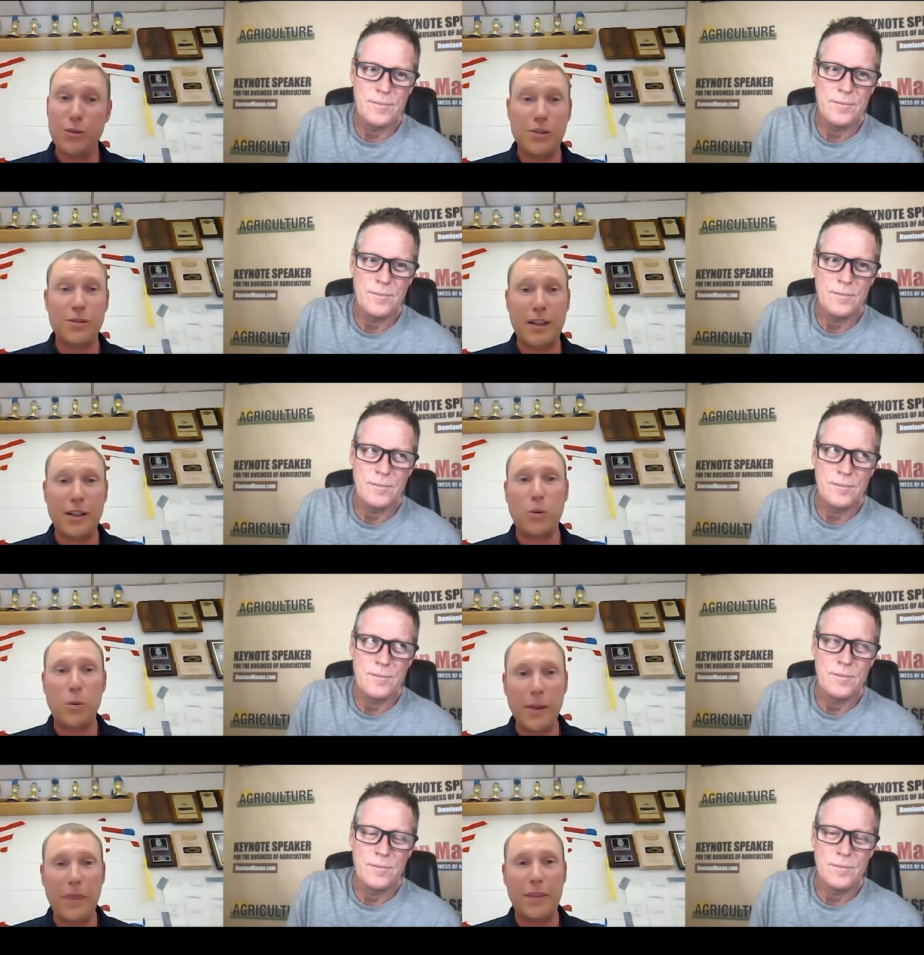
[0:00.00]
Speaker 1: you still got to
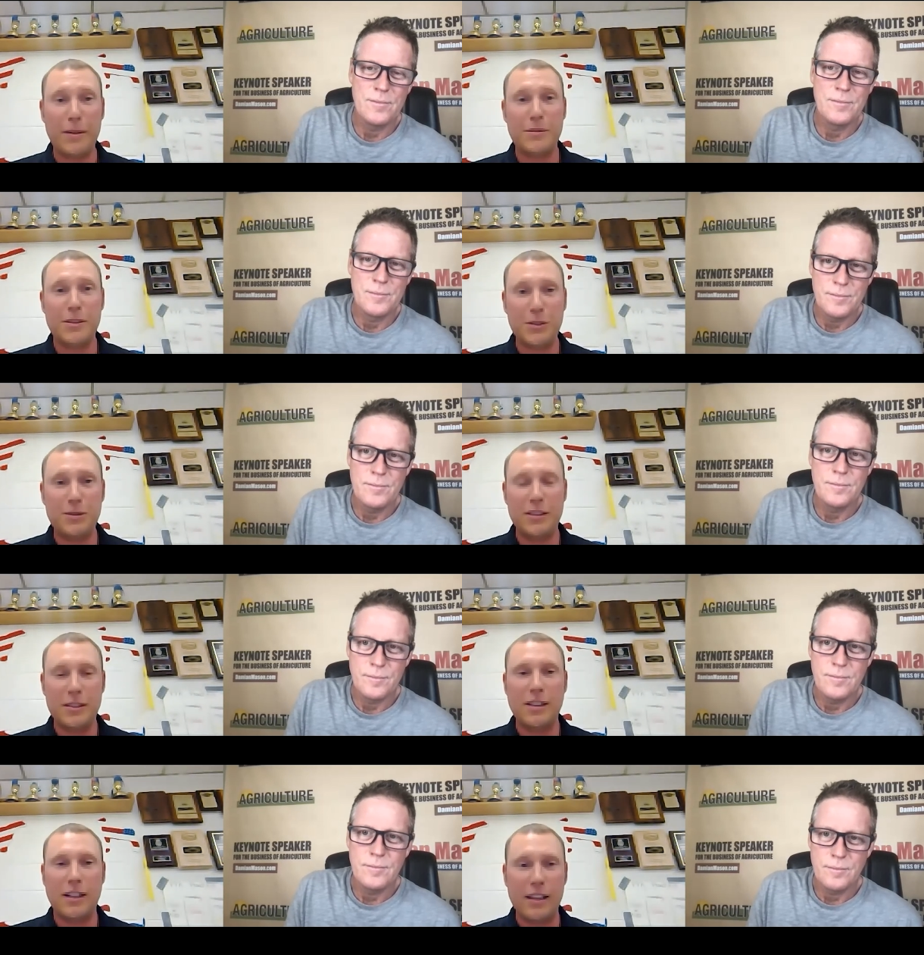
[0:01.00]
want them to do
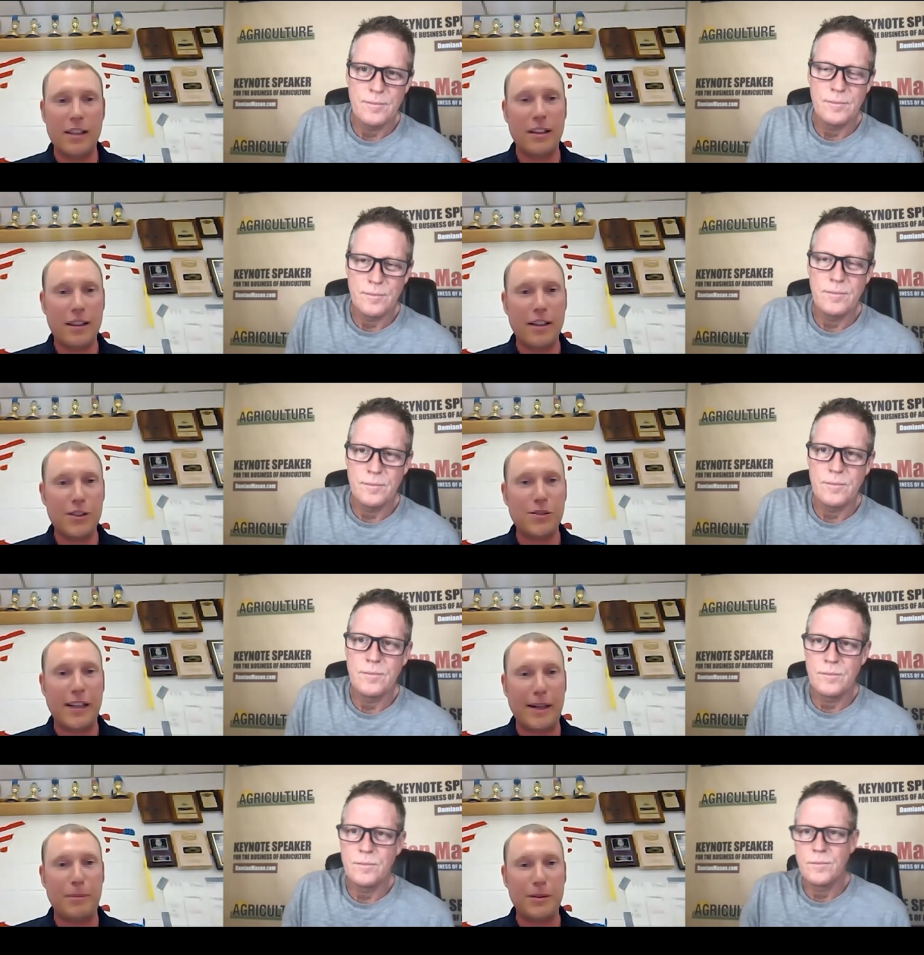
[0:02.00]
good, and I think things
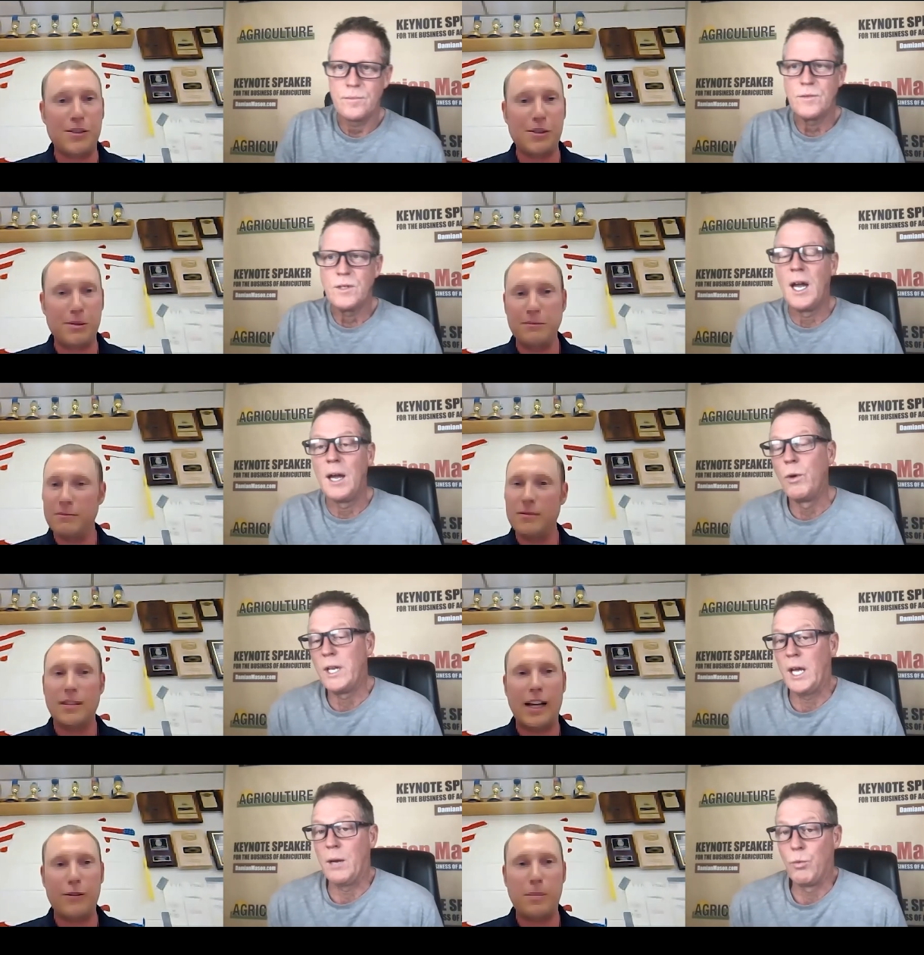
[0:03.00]
will happen. So yeah,
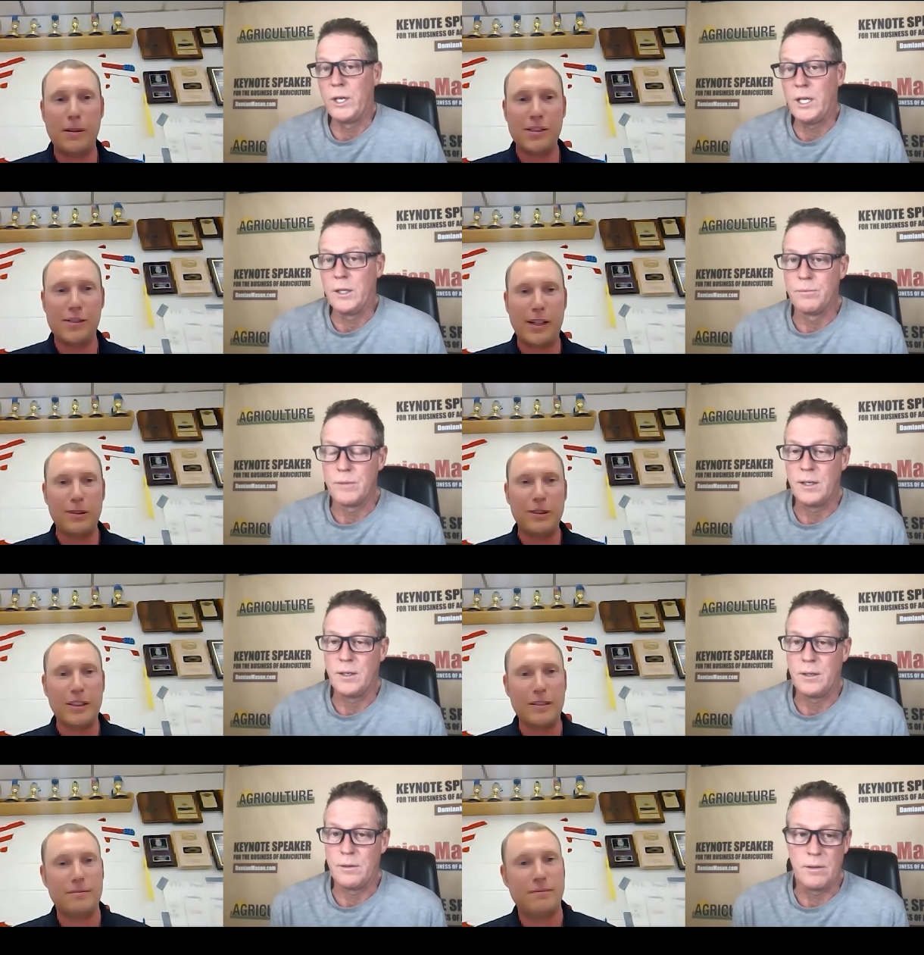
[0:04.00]
and we
Speaker 2: need and we need about
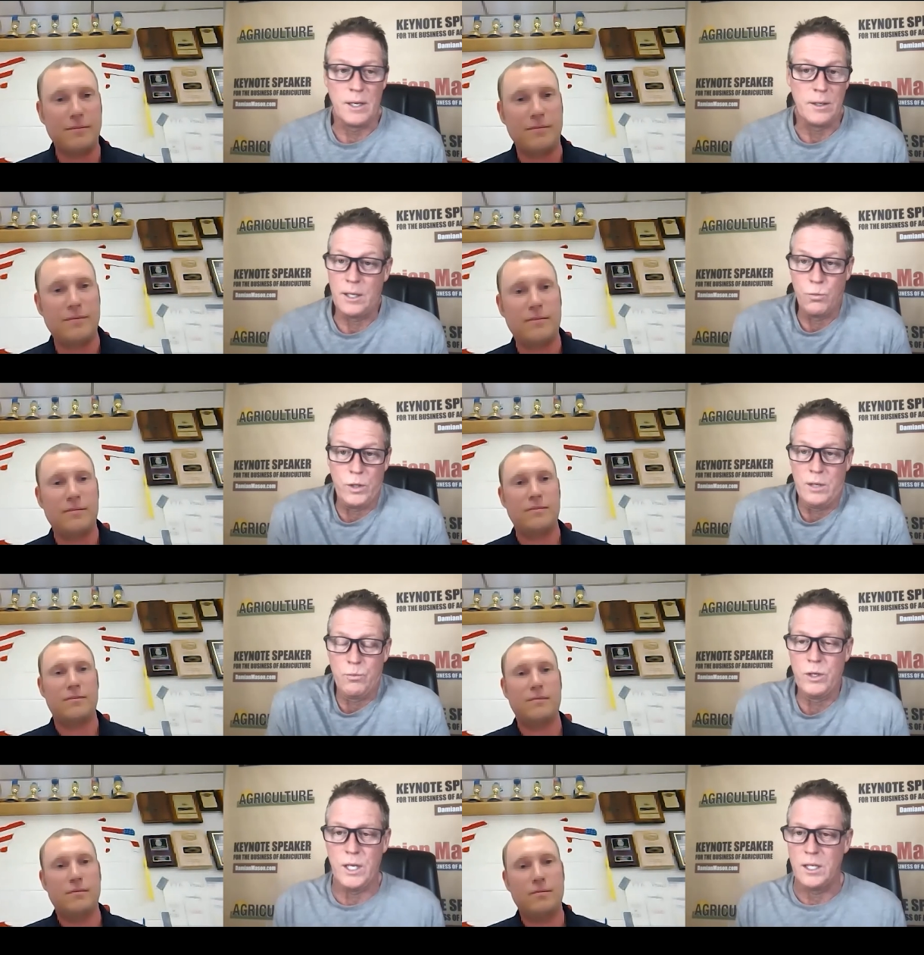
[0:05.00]
the, and and
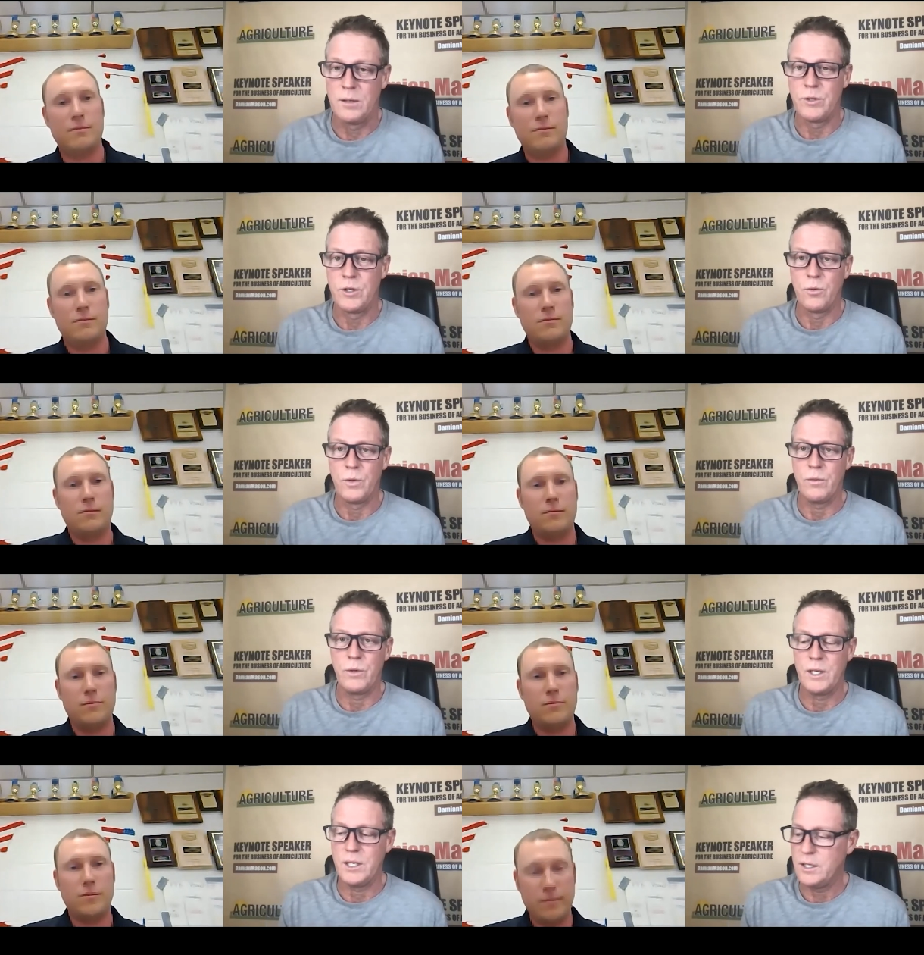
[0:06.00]
we and we need them. You know,
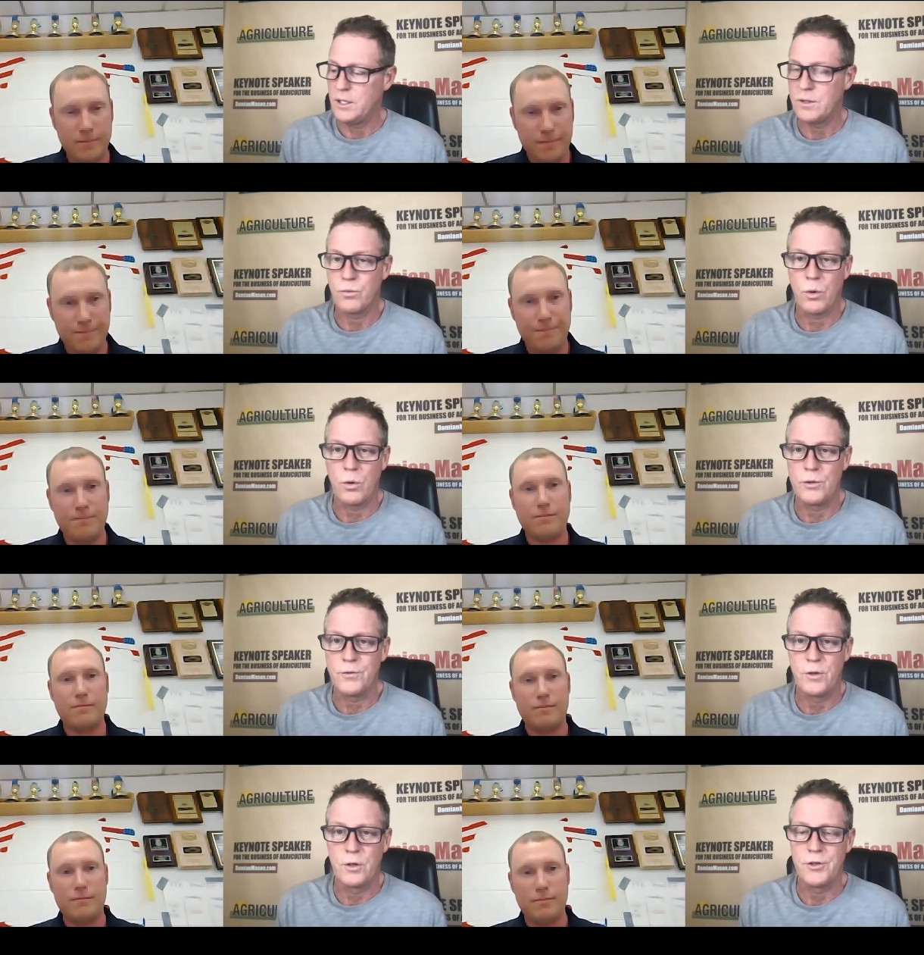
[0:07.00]
we we need these
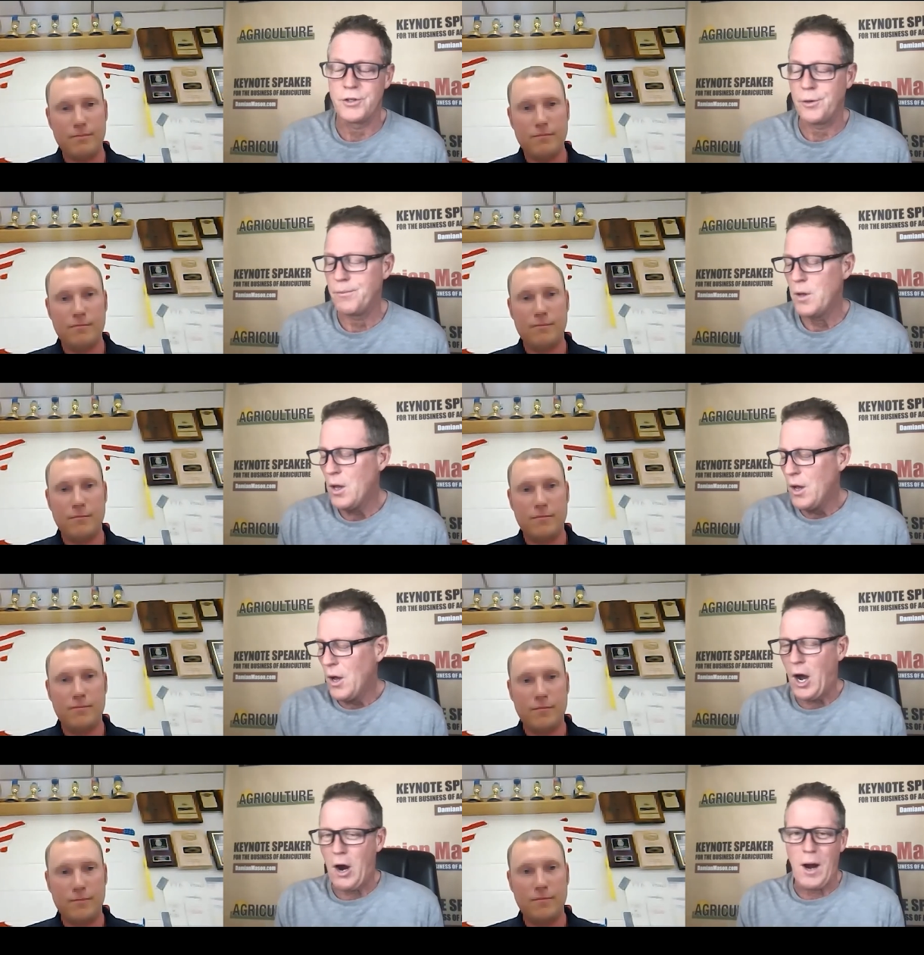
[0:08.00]
roles filled. So,
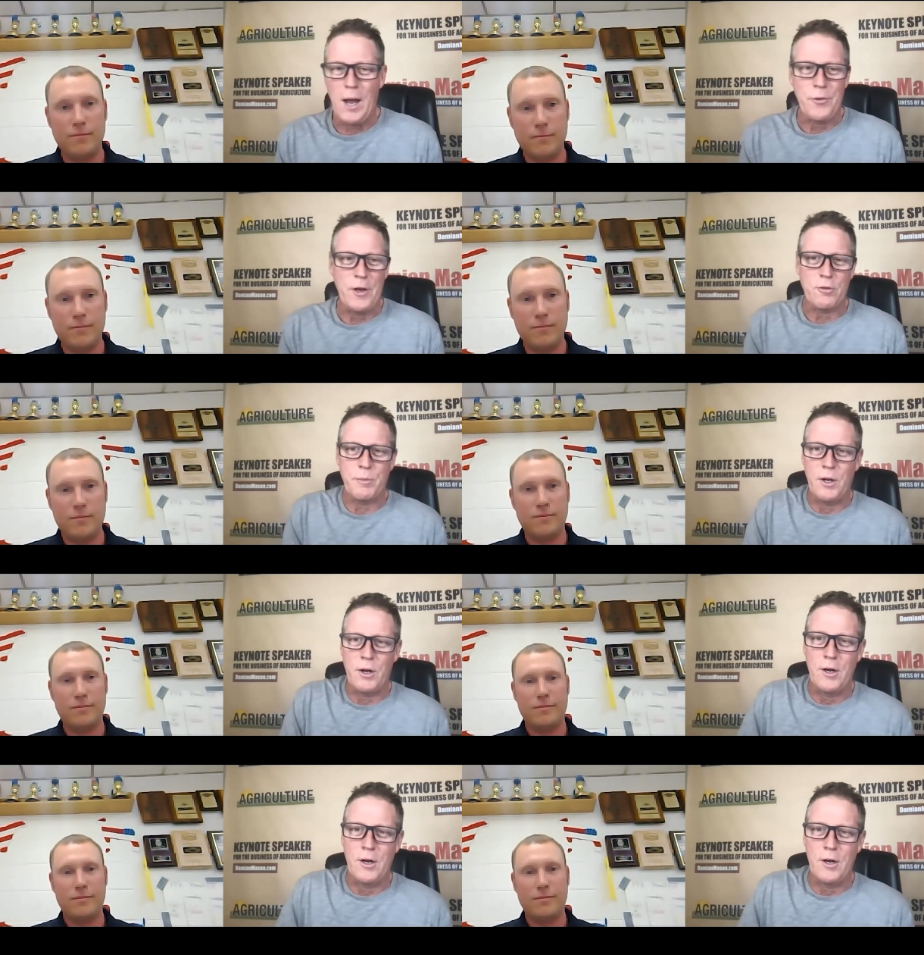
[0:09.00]
all right, thanks for being